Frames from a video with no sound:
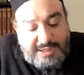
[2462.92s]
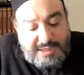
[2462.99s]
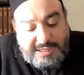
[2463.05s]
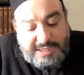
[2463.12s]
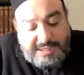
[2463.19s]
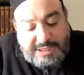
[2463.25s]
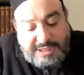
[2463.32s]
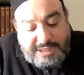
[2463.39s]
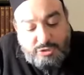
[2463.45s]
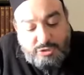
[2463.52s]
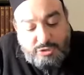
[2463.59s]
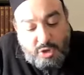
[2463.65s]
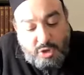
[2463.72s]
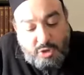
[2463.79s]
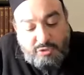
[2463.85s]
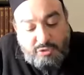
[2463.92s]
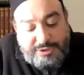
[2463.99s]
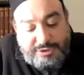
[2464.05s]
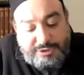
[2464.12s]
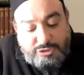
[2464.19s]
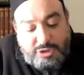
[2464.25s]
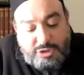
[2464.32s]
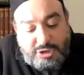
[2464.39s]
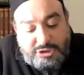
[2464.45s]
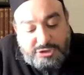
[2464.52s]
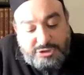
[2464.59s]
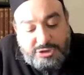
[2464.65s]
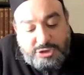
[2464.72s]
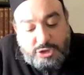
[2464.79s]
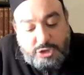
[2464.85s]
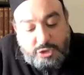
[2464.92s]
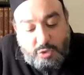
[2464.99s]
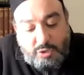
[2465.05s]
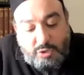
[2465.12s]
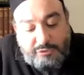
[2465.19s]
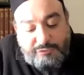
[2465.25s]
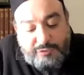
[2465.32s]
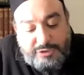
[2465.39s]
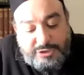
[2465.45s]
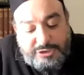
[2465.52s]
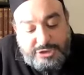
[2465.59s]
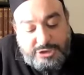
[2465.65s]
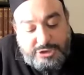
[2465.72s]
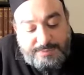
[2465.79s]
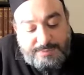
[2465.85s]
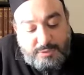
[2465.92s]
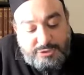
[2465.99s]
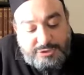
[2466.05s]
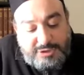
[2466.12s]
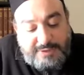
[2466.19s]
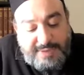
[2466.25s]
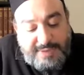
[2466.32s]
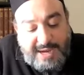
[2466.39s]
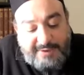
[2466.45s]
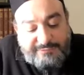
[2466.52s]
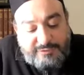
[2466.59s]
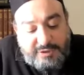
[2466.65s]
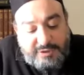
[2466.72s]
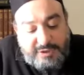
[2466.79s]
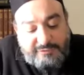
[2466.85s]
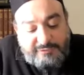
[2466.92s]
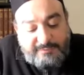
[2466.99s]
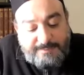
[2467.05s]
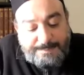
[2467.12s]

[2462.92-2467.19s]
it is that you know the destruction in store for the stingy person in the afterlife,